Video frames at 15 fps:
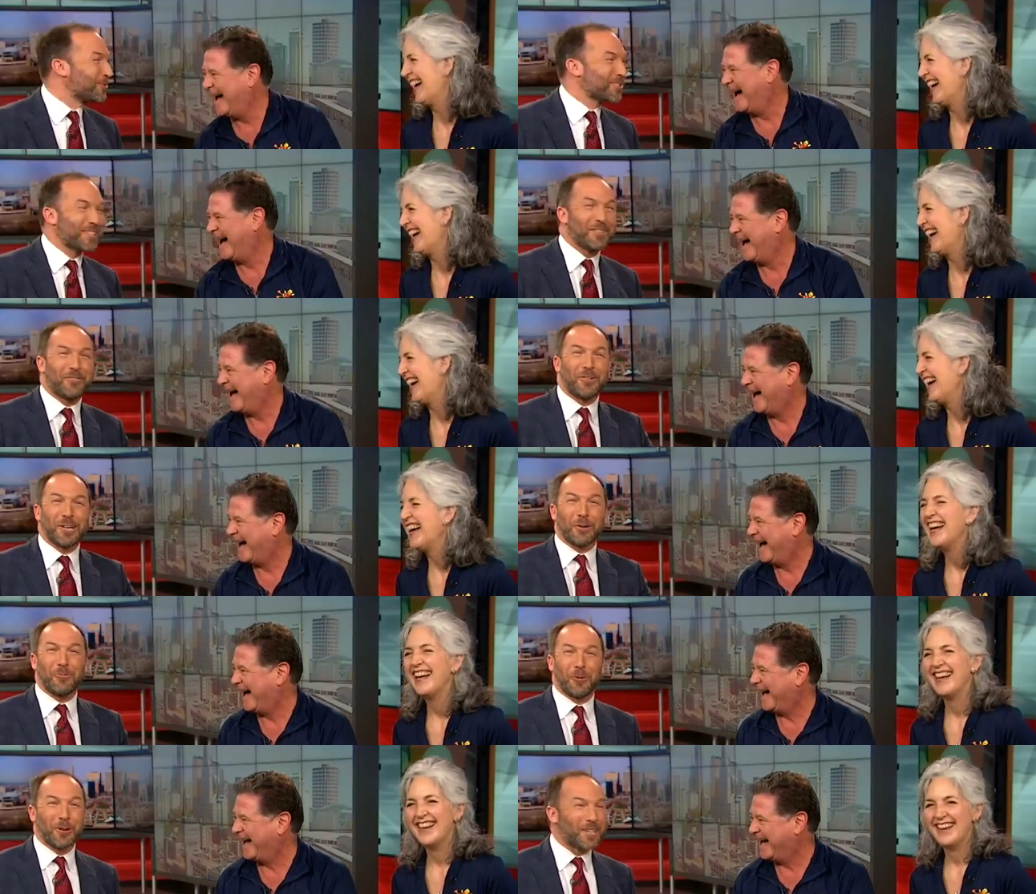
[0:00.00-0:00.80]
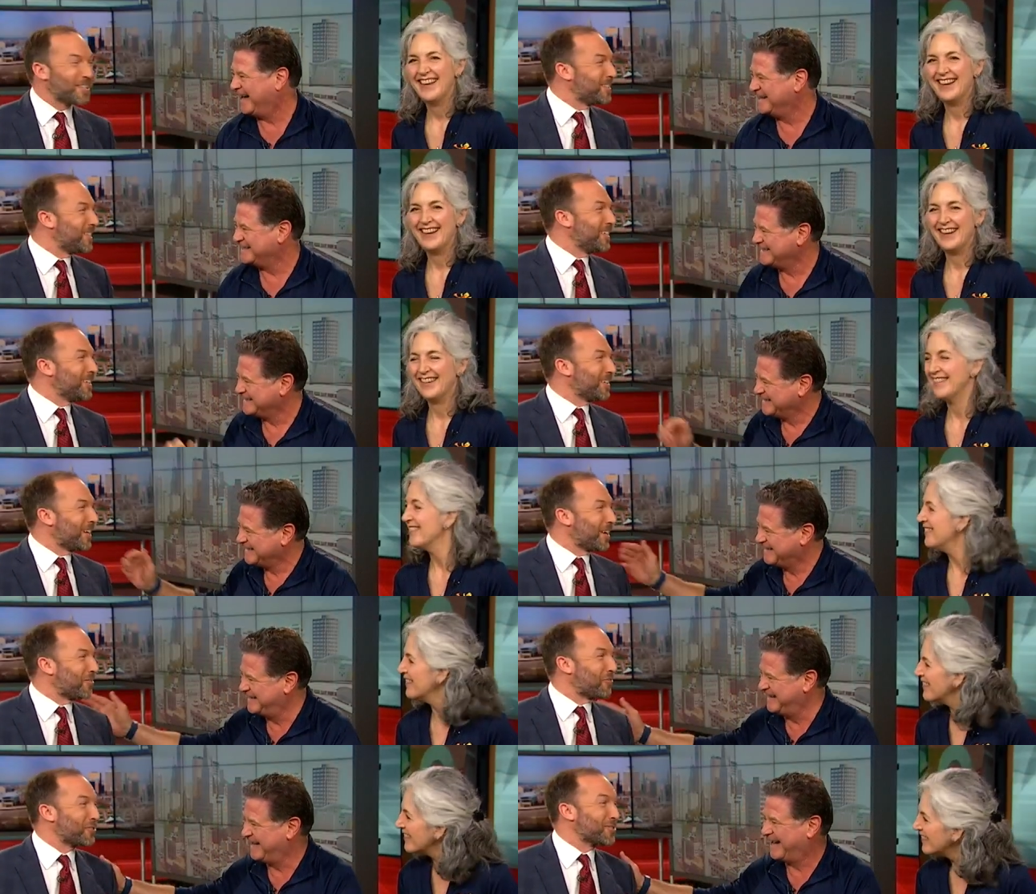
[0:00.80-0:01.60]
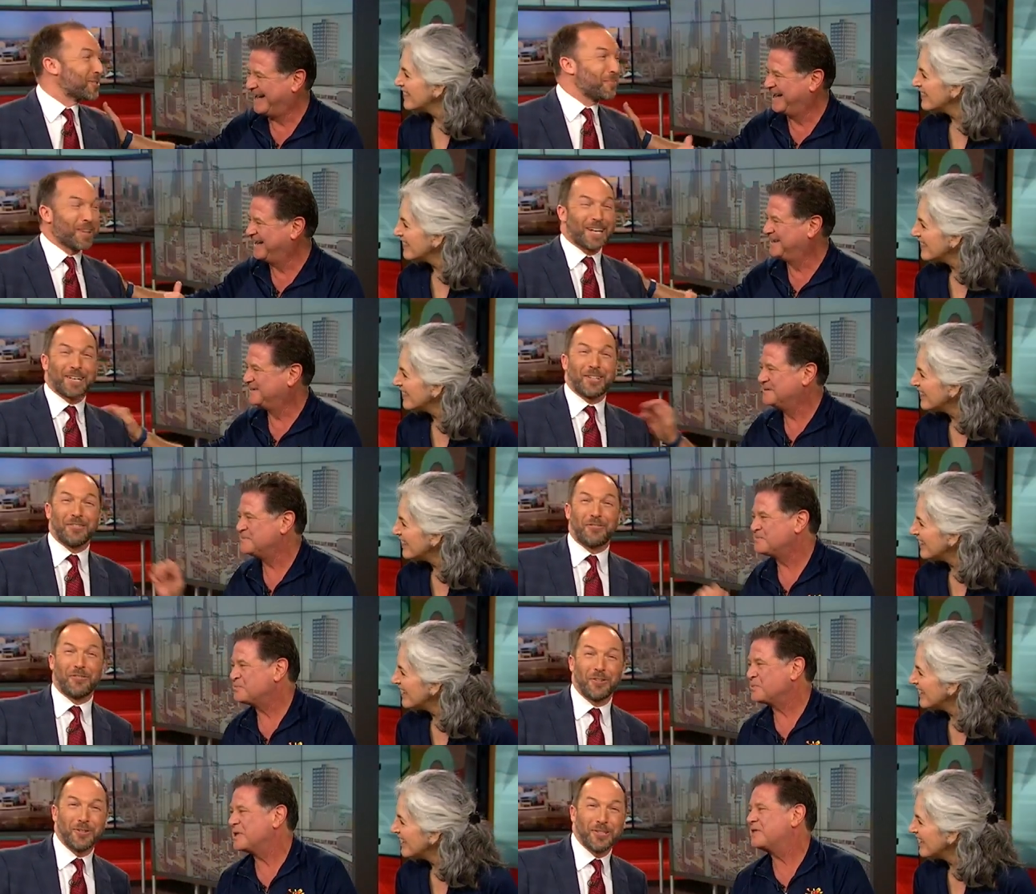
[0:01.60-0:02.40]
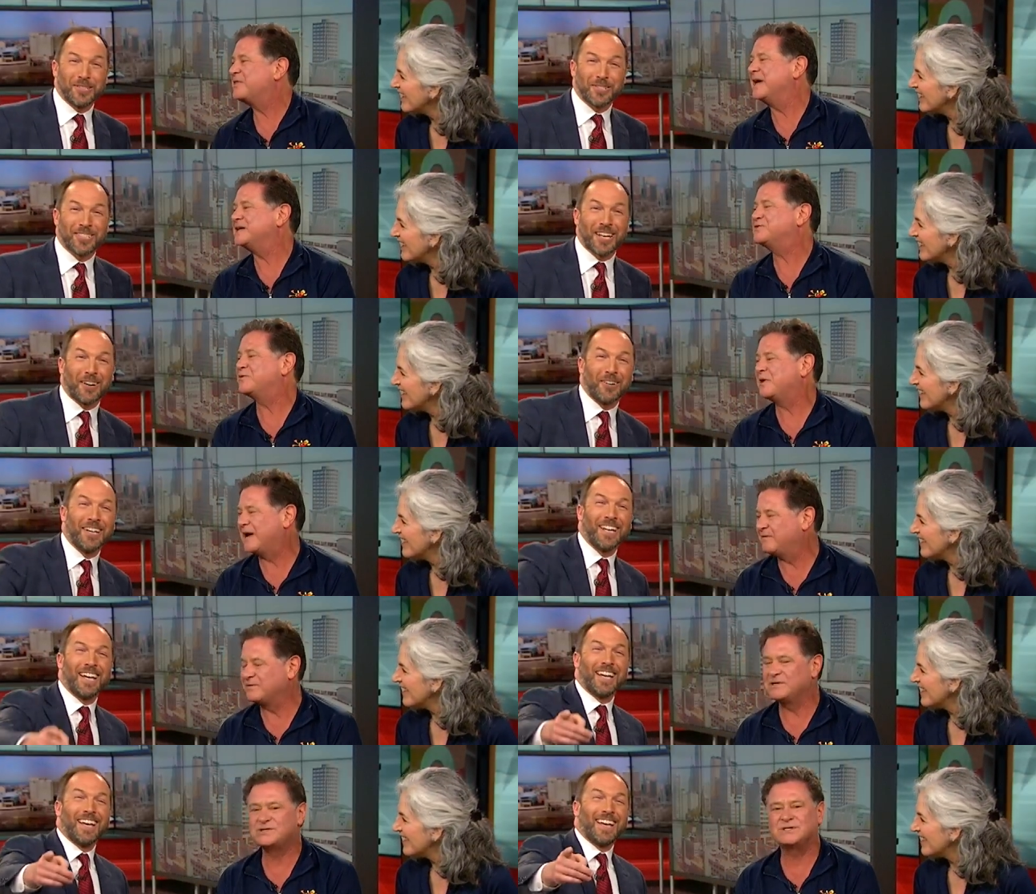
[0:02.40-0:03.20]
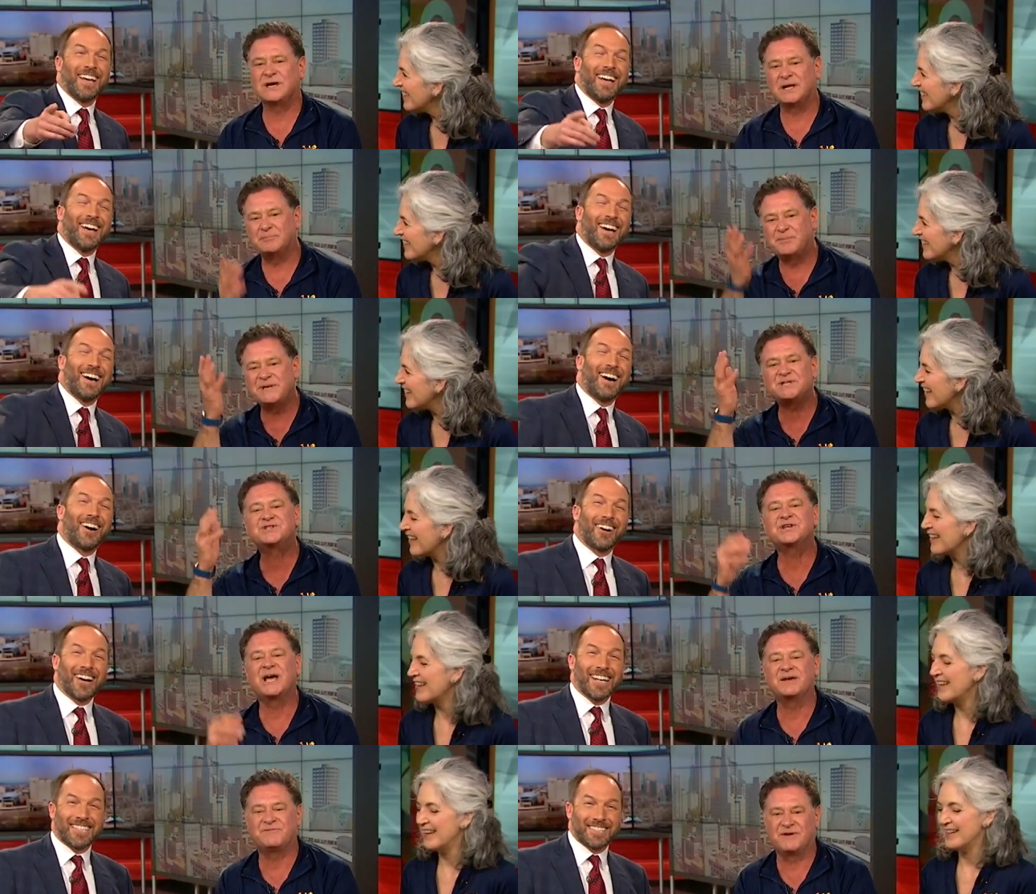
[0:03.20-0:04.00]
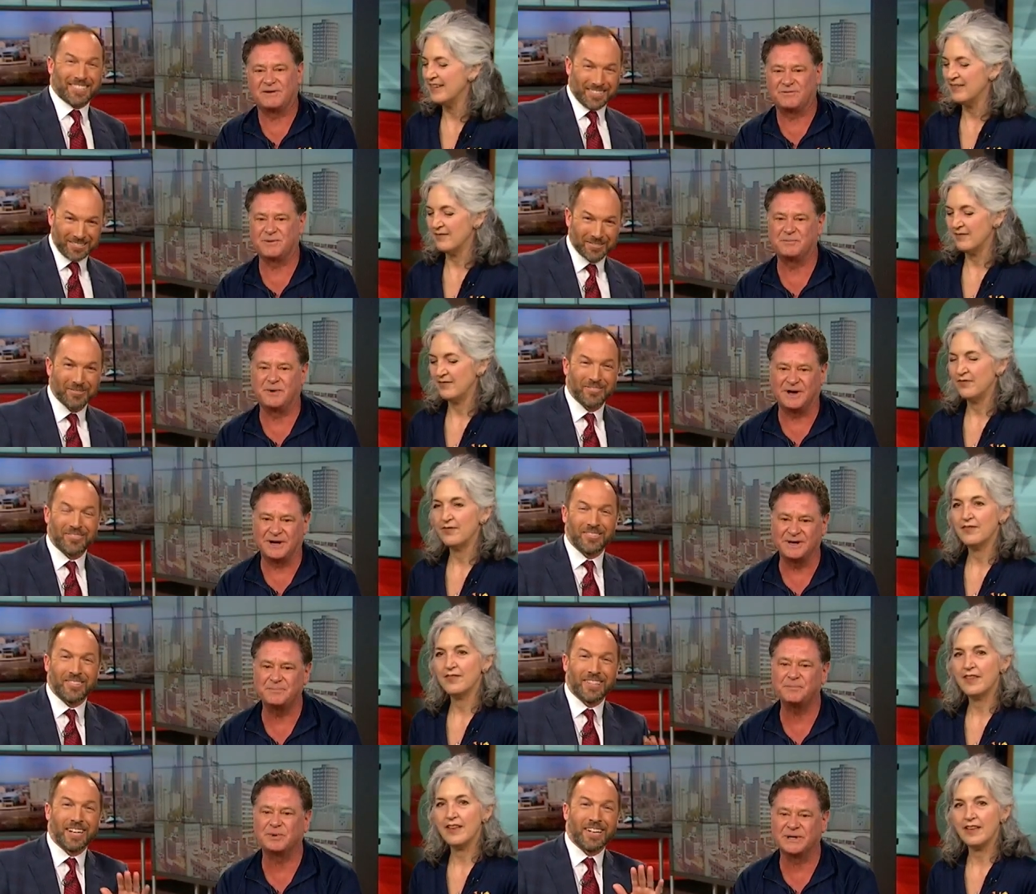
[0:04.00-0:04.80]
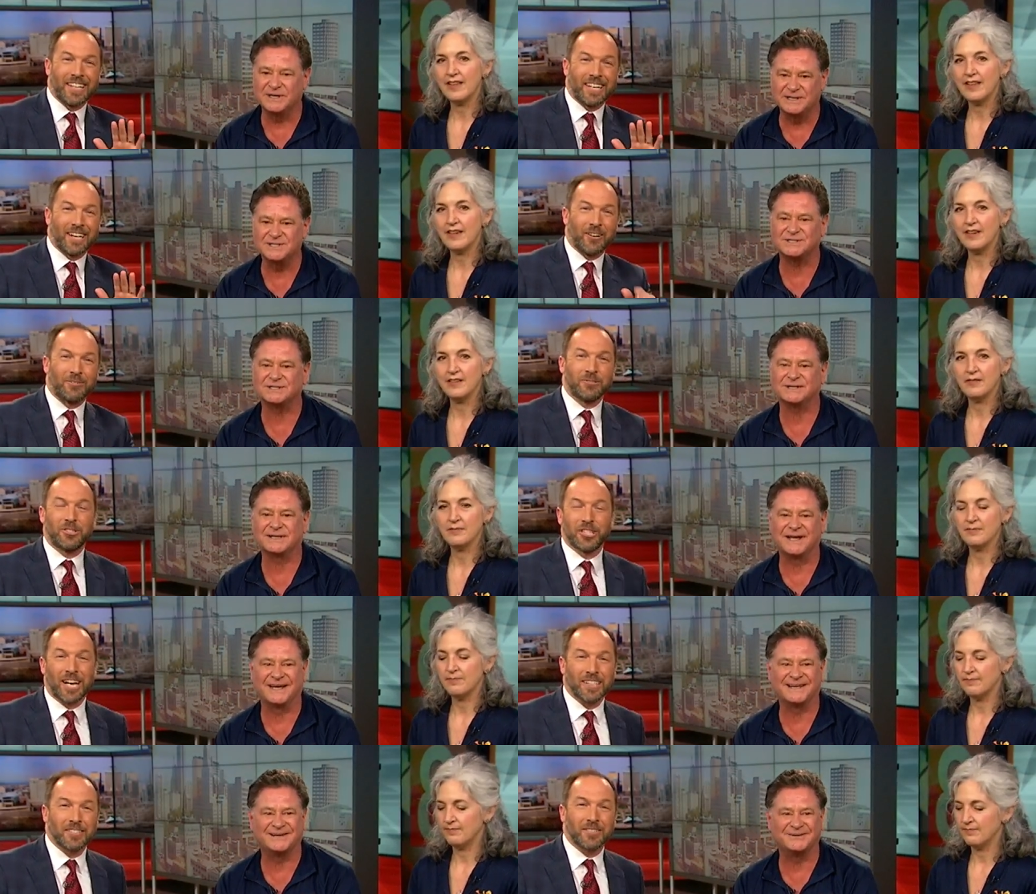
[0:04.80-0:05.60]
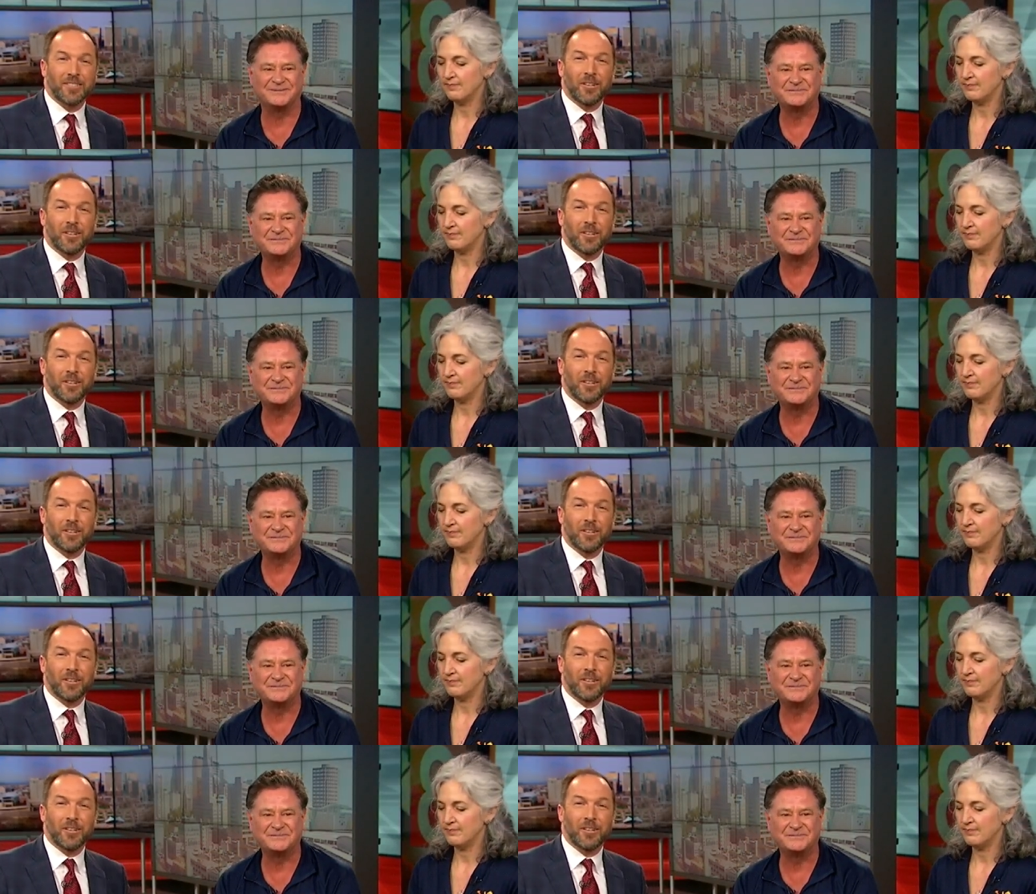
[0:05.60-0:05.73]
Speaker 1: see if we can work a deal out for some of that good food you Thanks sell. Thanks for having
Speaker 2: us on. Be All safe, everybody. There Please. you go. Thank Jocelyn,